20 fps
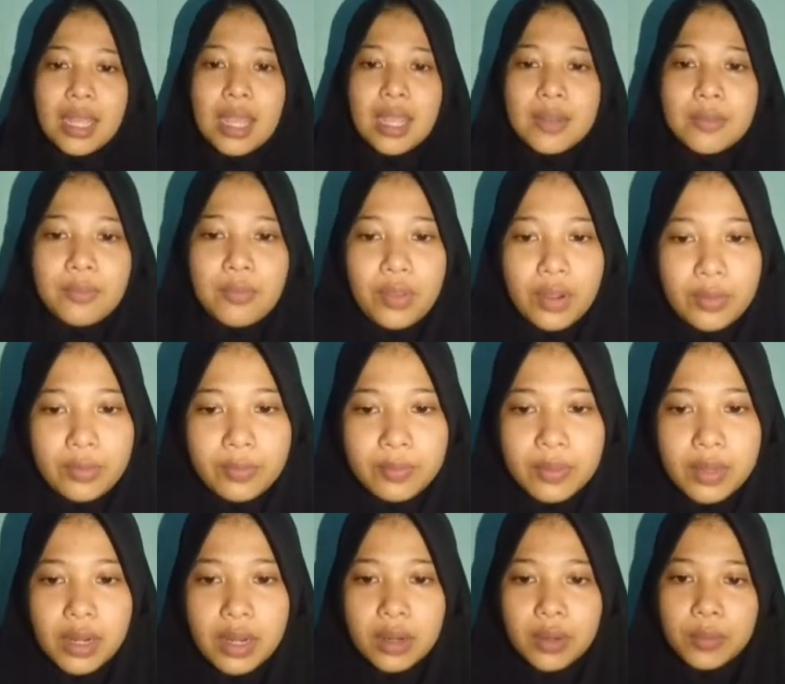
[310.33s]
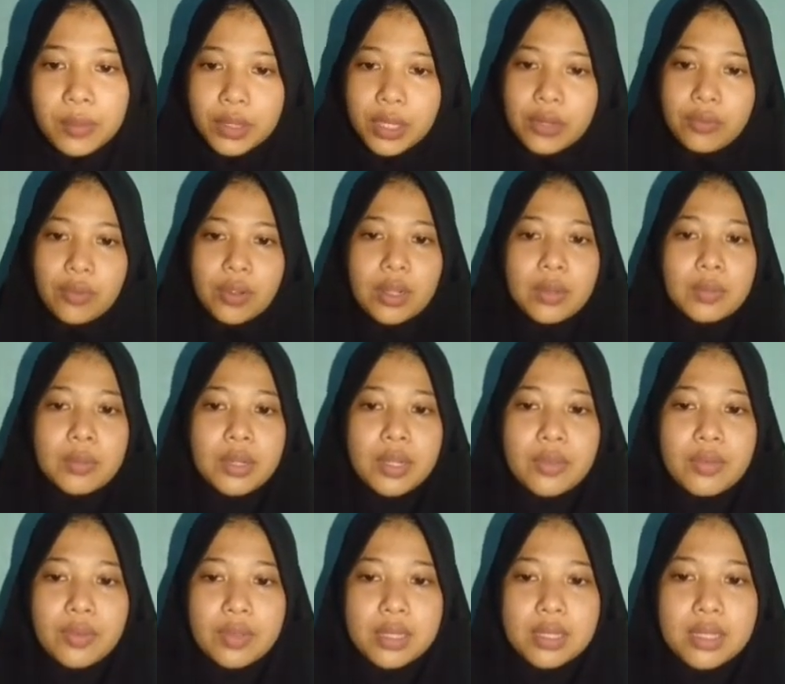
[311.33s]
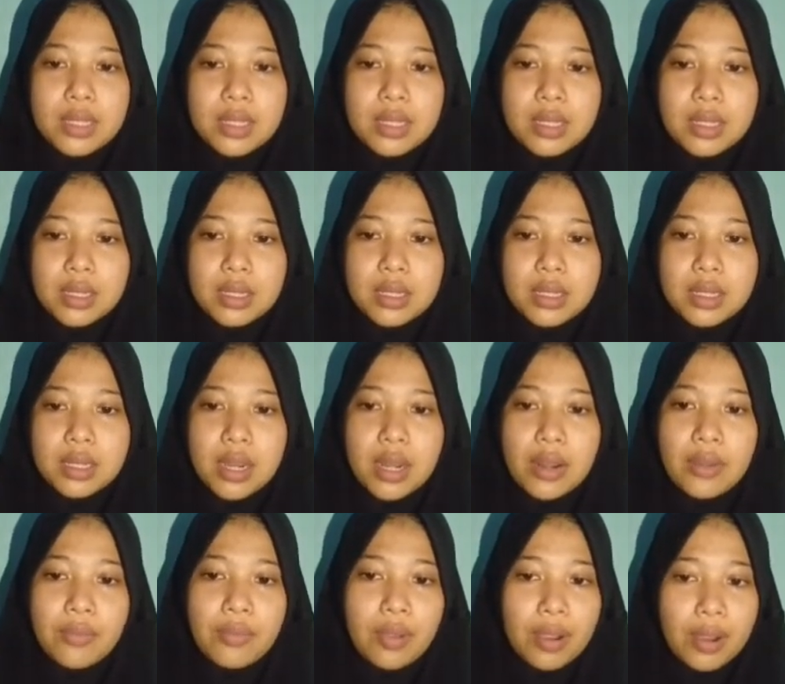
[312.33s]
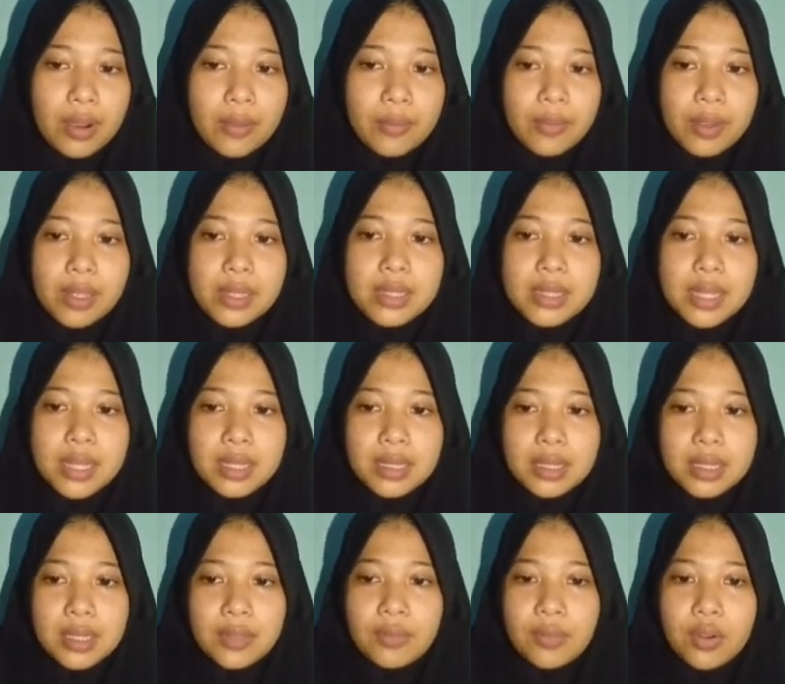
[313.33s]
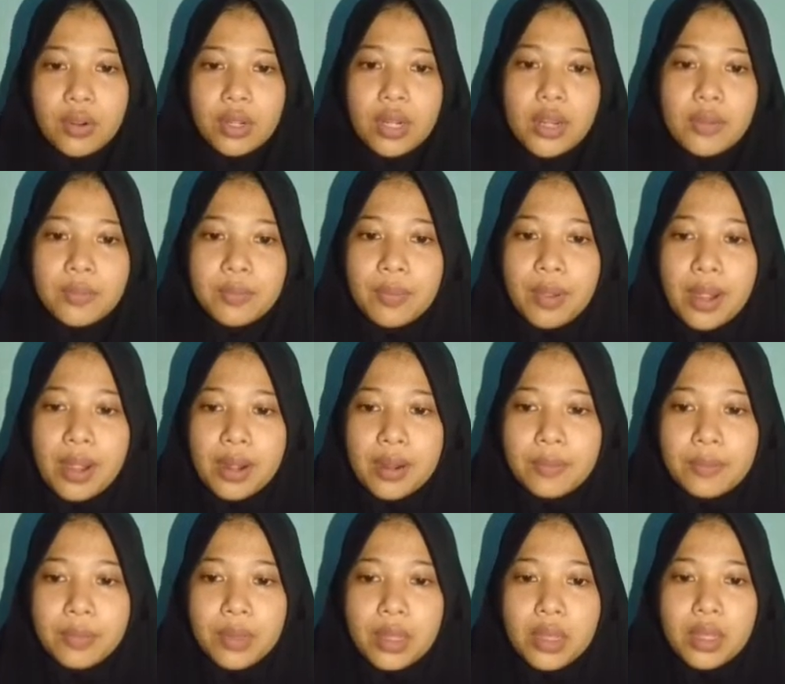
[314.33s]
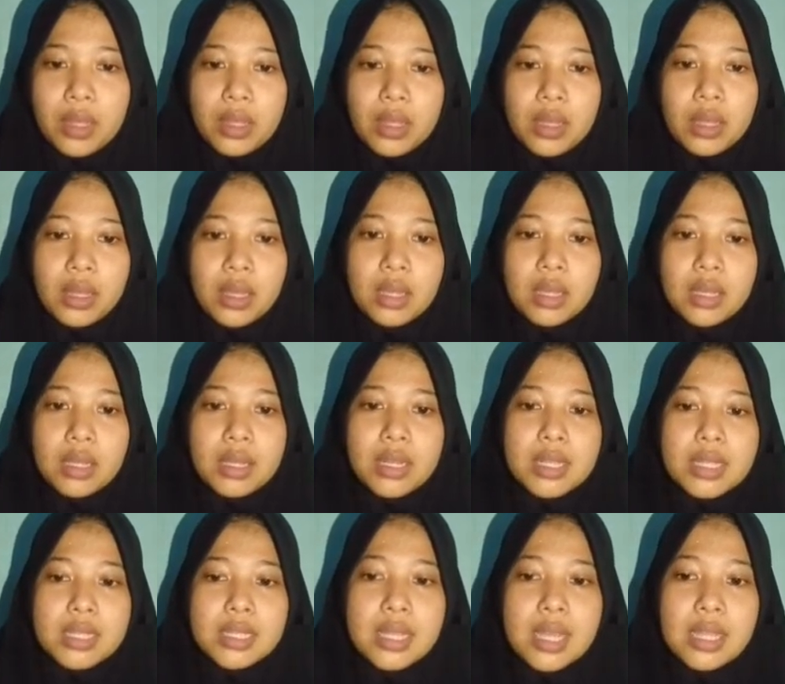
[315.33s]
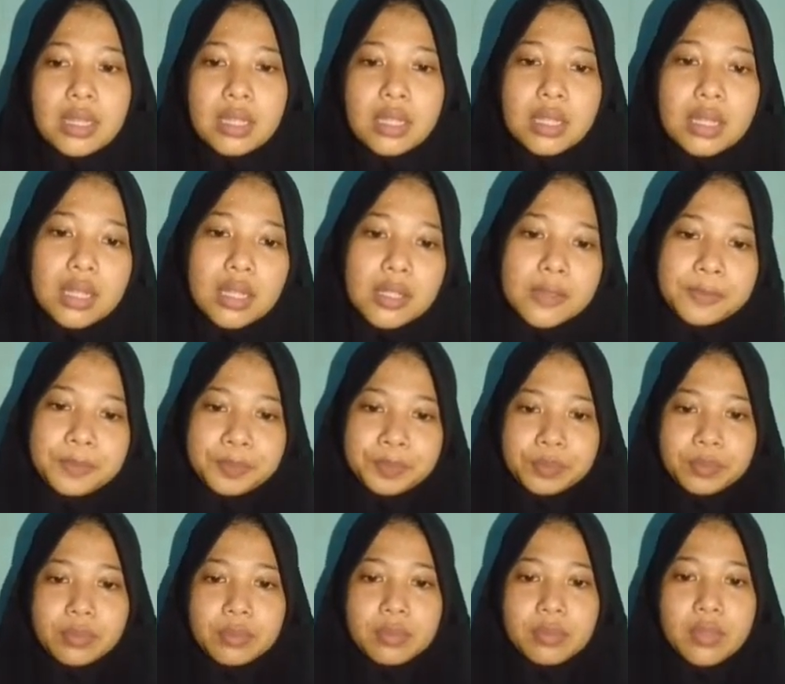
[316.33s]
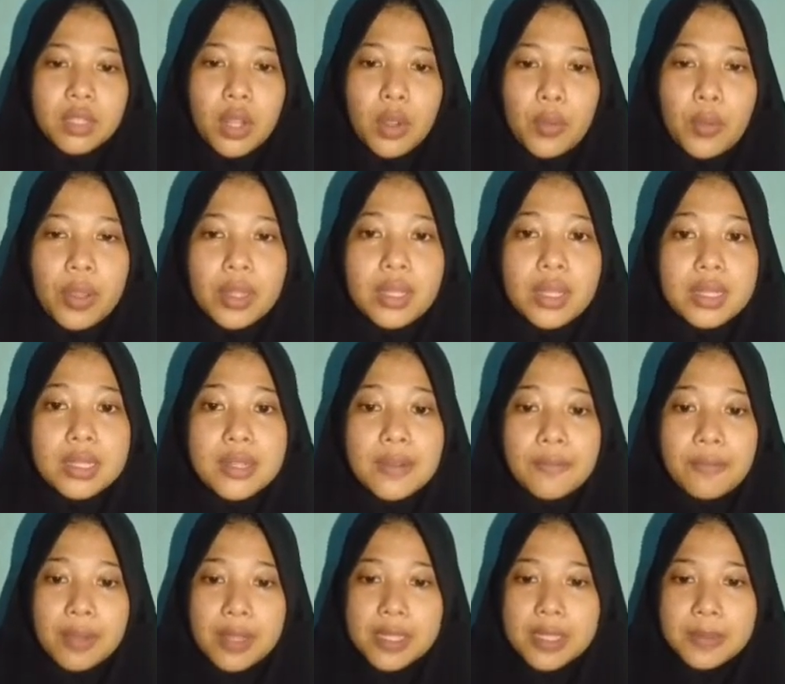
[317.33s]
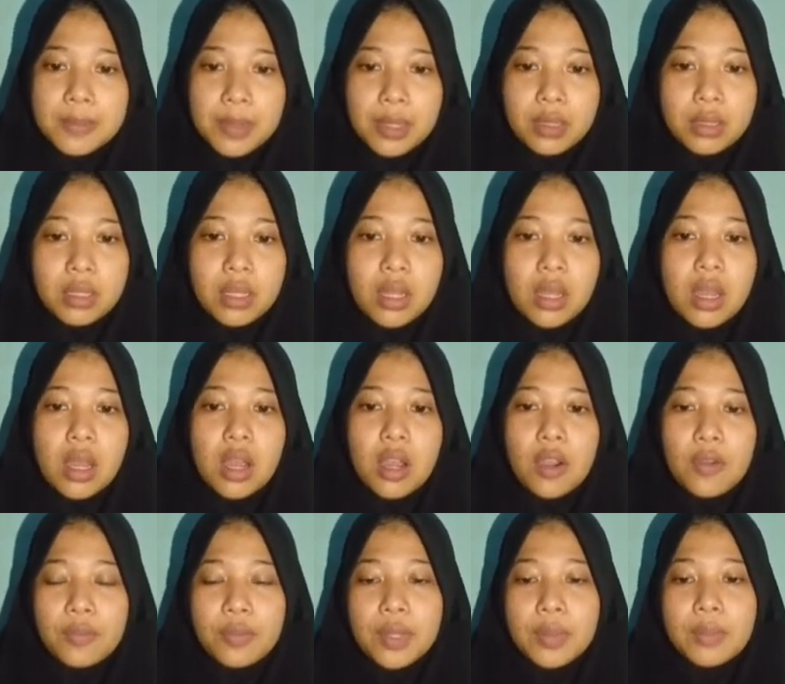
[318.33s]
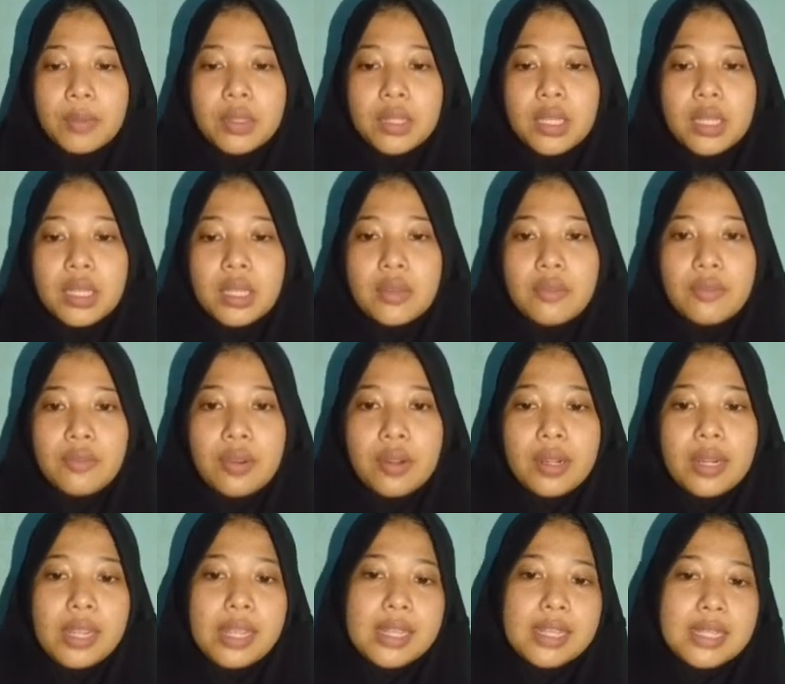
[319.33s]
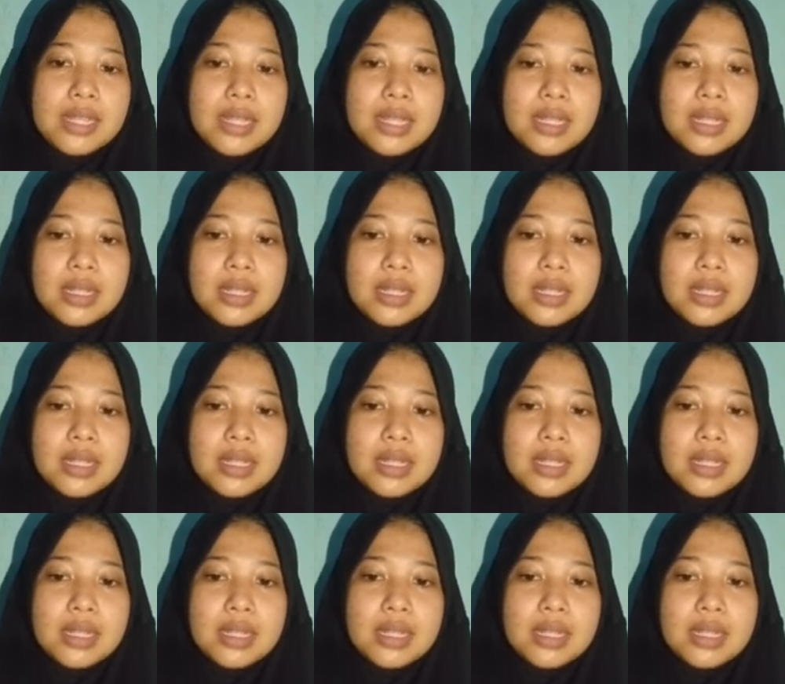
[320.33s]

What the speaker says: adverbial modifier modifies a verb, adjective, or adverb. Decide whether the placement of the modifier is